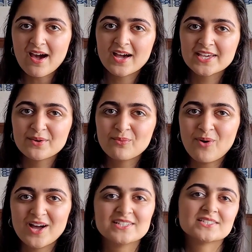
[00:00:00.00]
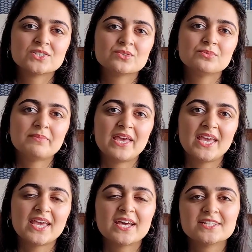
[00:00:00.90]
I want to
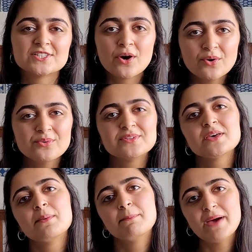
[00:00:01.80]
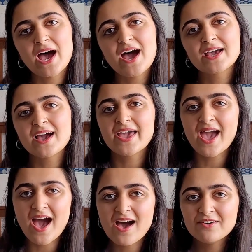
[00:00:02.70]
make a tote bag. I
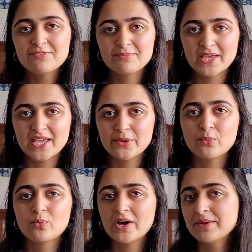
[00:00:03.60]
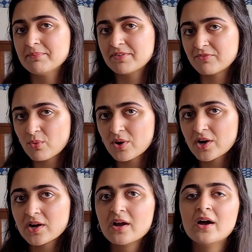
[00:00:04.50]
have made one
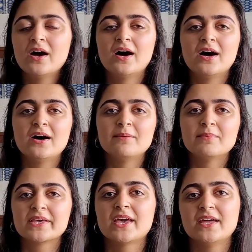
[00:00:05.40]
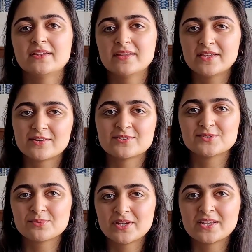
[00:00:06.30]
before. Again, here's
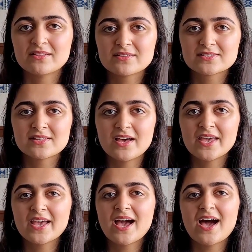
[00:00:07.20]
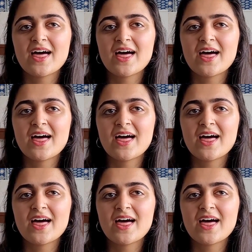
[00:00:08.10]
what it looks like.